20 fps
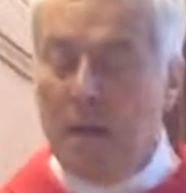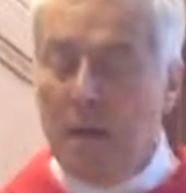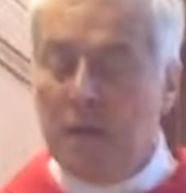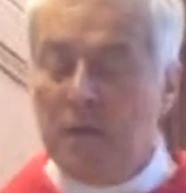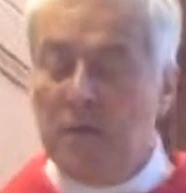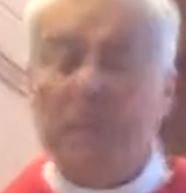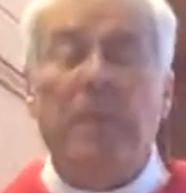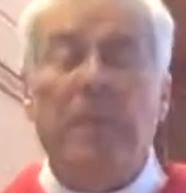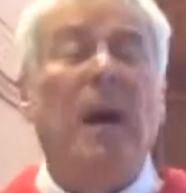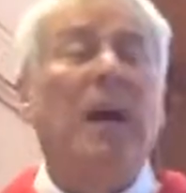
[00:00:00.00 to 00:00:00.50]

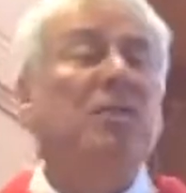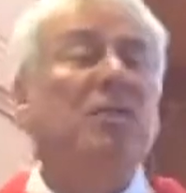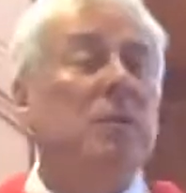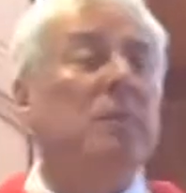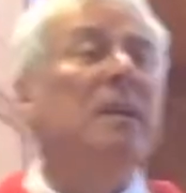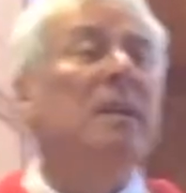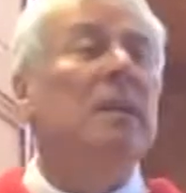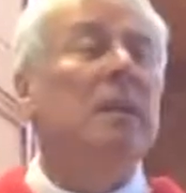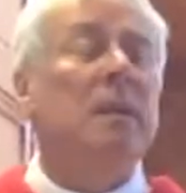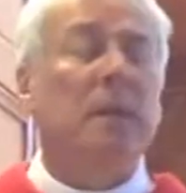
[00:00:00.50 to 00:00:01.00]
It's a
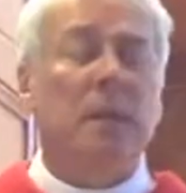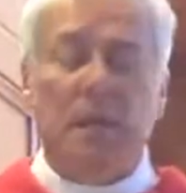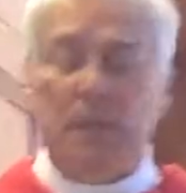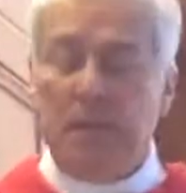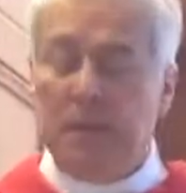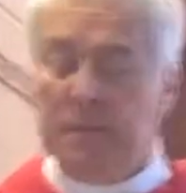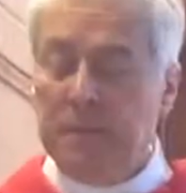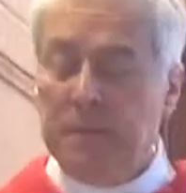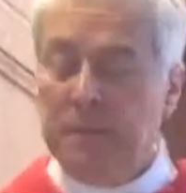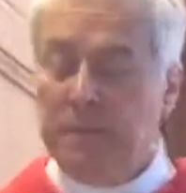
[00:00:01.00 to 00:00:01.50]
possibility.
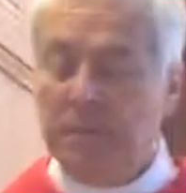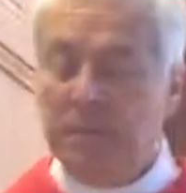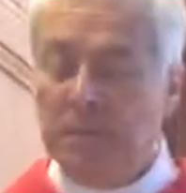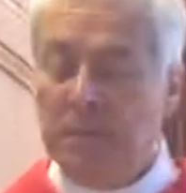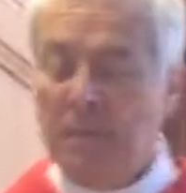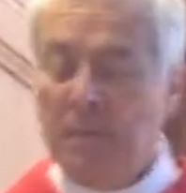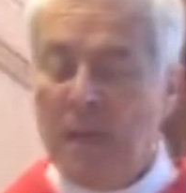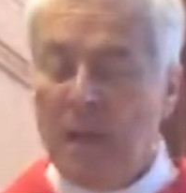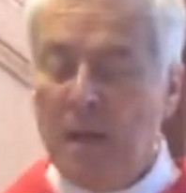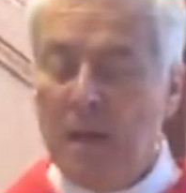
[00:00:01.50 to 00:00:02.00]

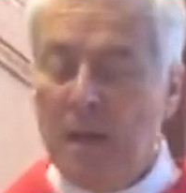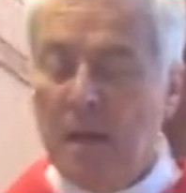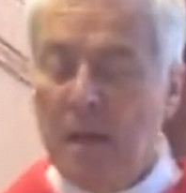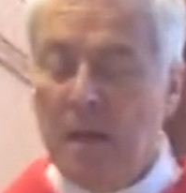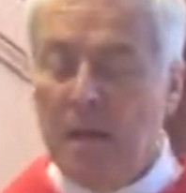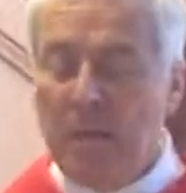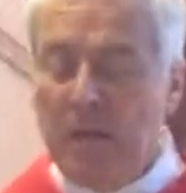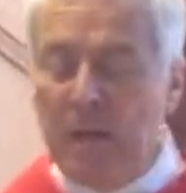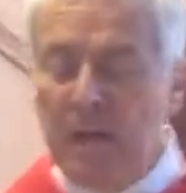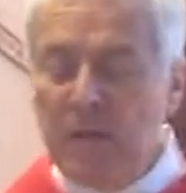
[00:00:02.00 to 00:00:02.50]

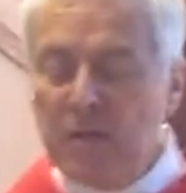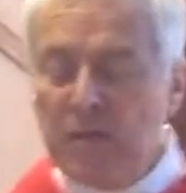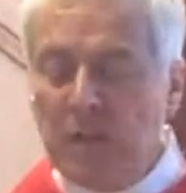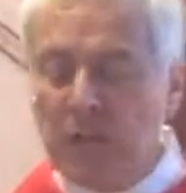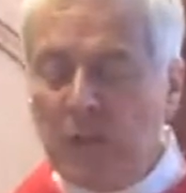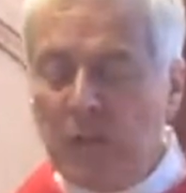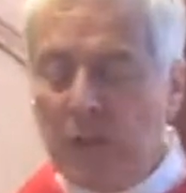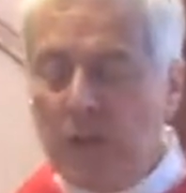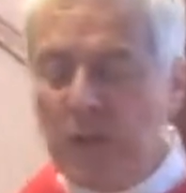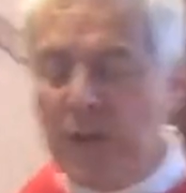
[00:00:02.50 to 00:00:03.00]
But
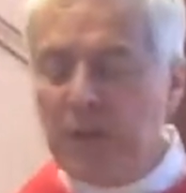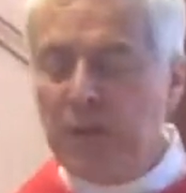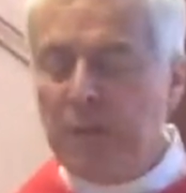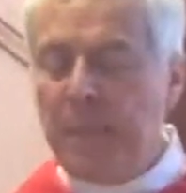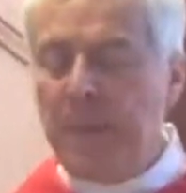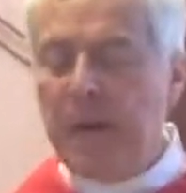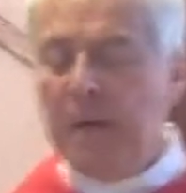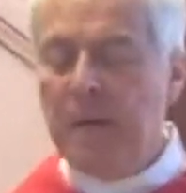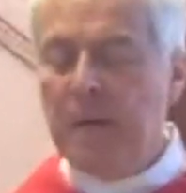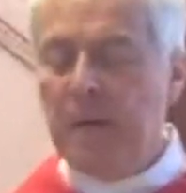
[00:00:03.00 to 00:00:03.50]
isn't the
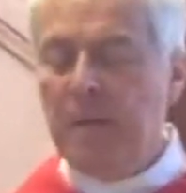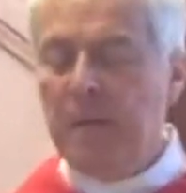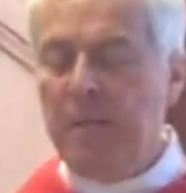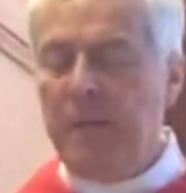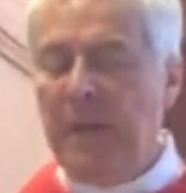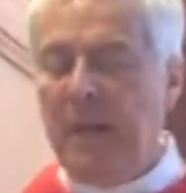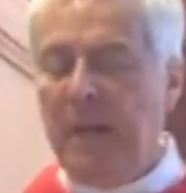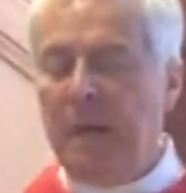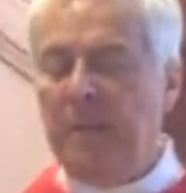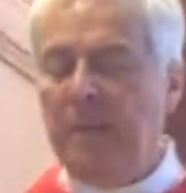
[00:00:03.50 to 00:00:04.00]
risk better than
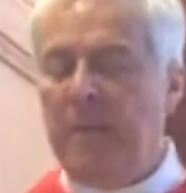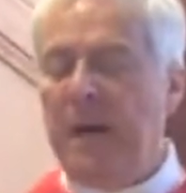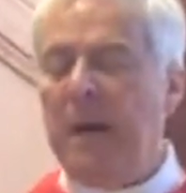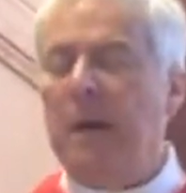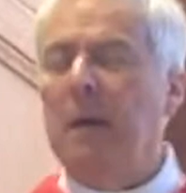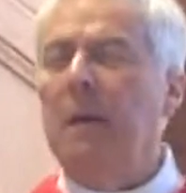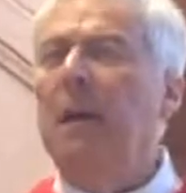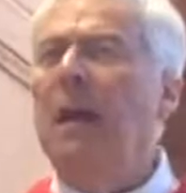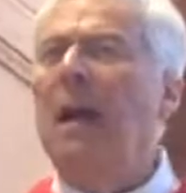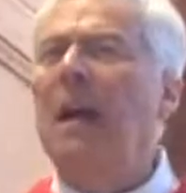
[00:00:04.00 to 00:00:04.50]
being
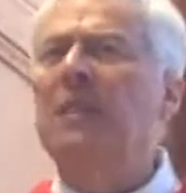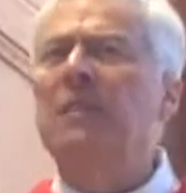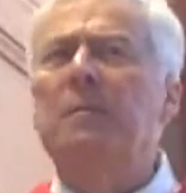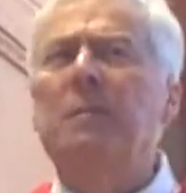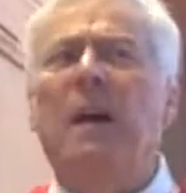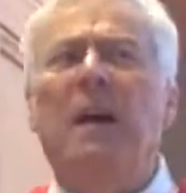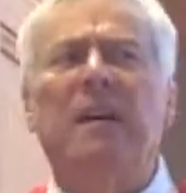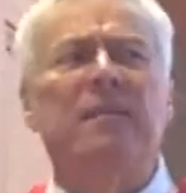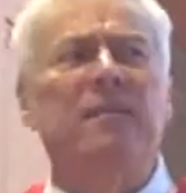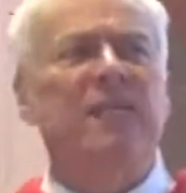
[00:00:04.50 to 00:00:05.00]

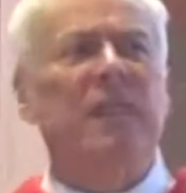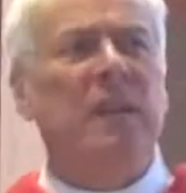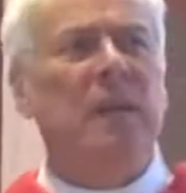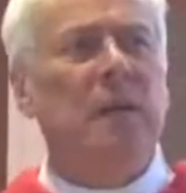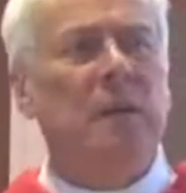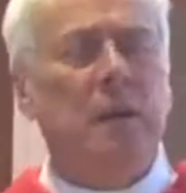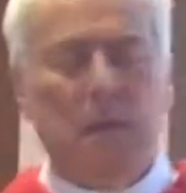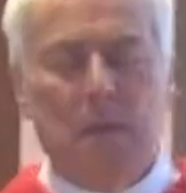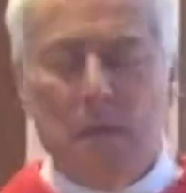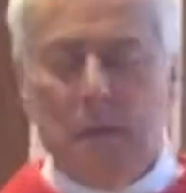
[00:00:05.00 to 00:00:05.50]
paralyzed by
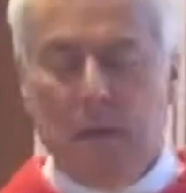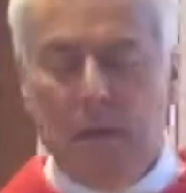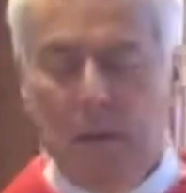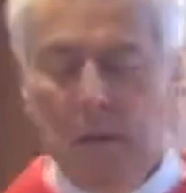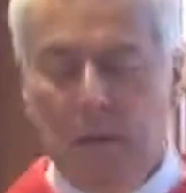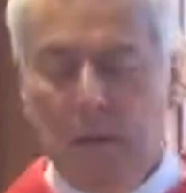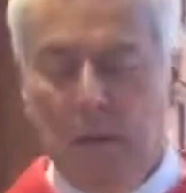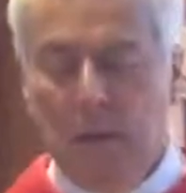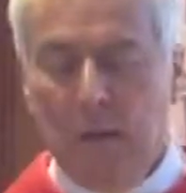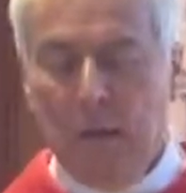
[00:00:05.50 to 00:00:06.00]
fear?
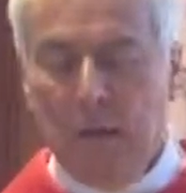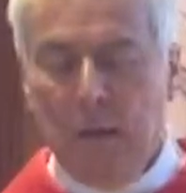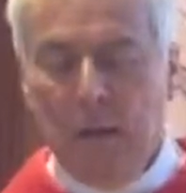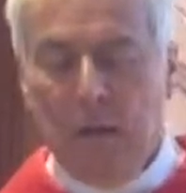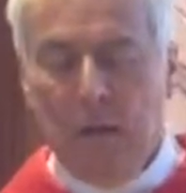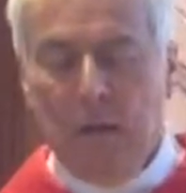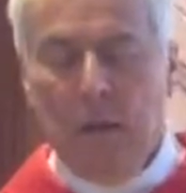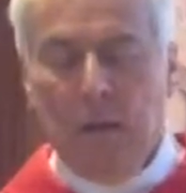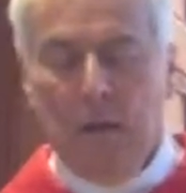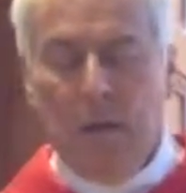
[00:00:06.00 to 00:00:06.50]

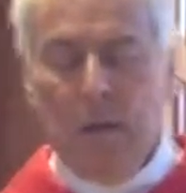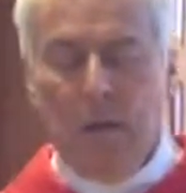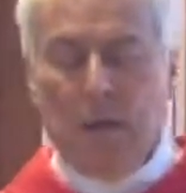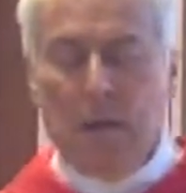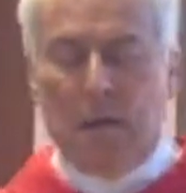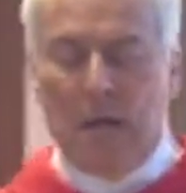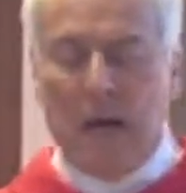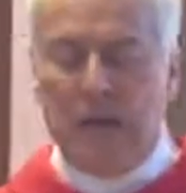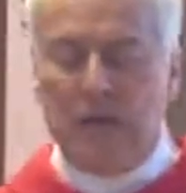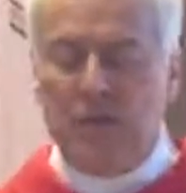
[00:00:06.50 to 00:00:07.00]

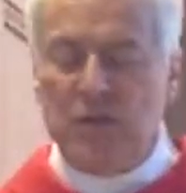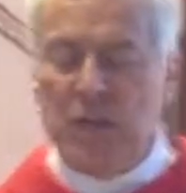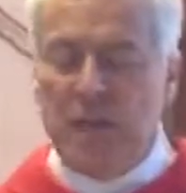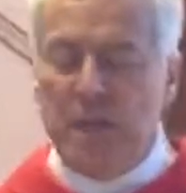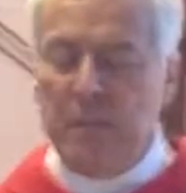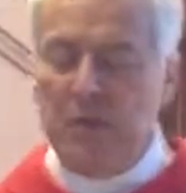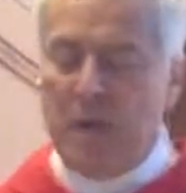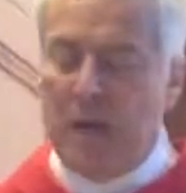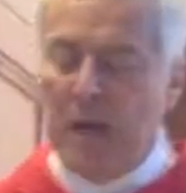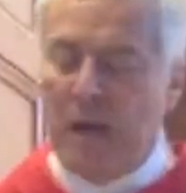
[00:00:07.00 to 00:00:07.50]
God
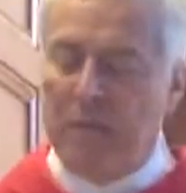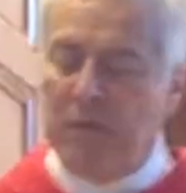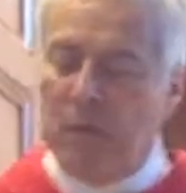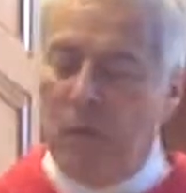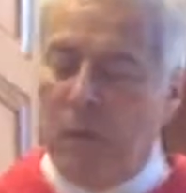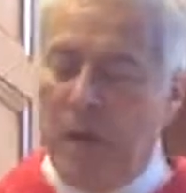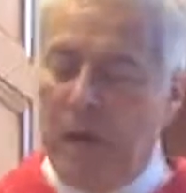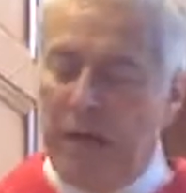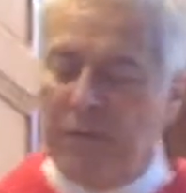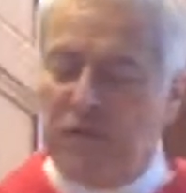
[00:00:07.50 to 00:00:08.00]
seems to have
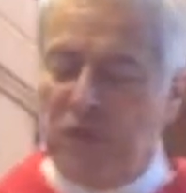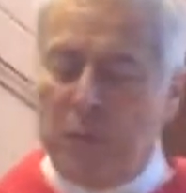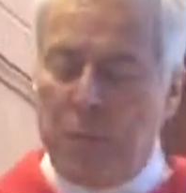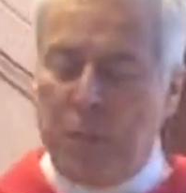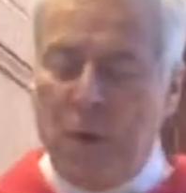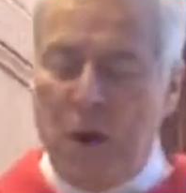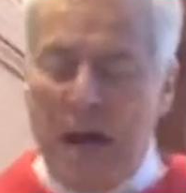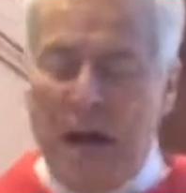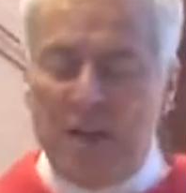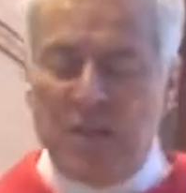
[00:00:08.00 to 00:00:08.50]
a way of
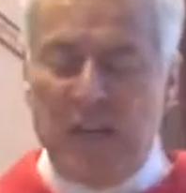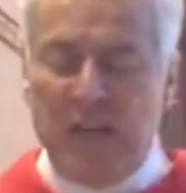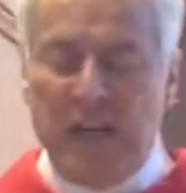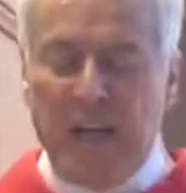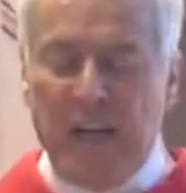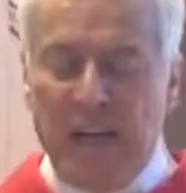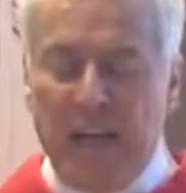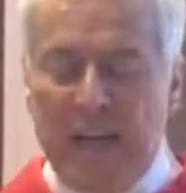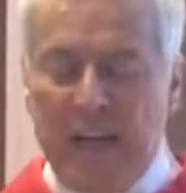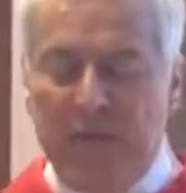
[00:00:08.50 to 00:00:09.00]

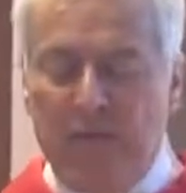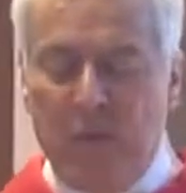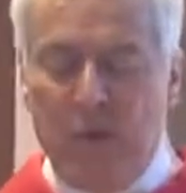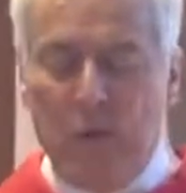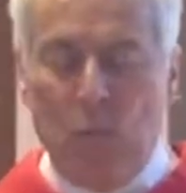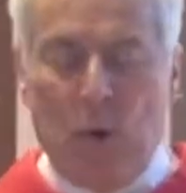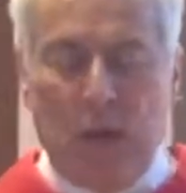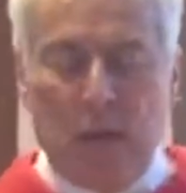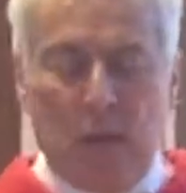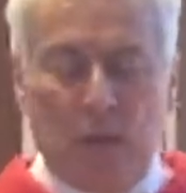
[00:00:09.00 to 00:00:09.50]
surprising
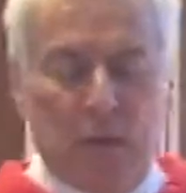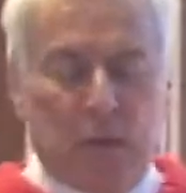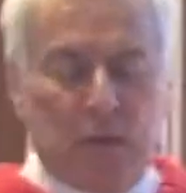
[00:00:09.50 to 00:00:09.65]
even what